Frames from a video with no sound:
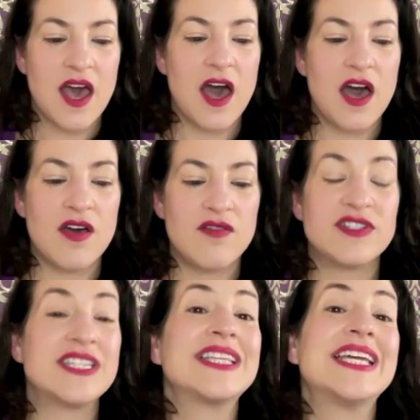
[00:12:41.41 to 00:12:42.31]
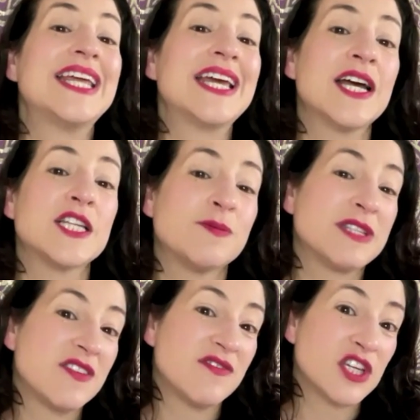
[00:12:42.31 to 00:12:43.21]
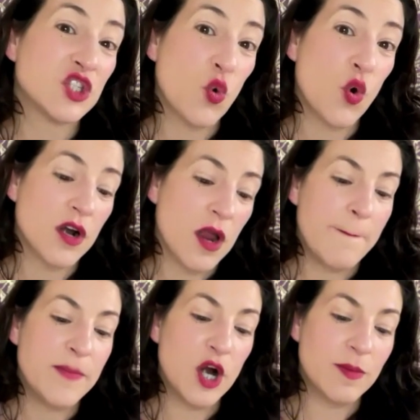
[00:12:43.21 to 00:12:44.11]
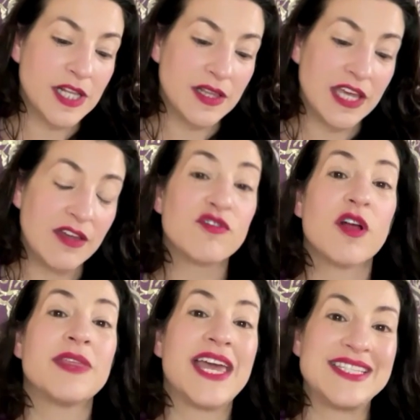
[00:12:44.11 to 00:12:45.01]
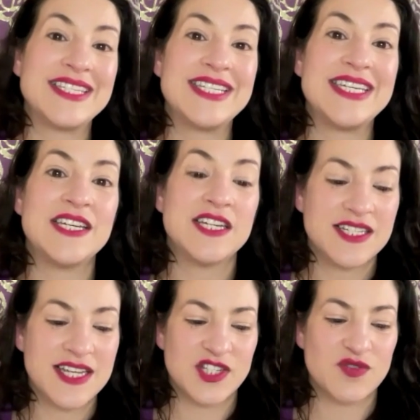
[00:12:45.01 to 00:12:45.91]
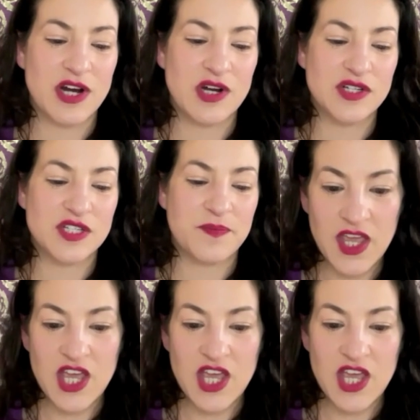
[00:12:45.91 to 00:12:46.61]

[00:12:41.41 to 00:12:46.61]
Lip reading: of deleting a specific score permanently from the ACT test records.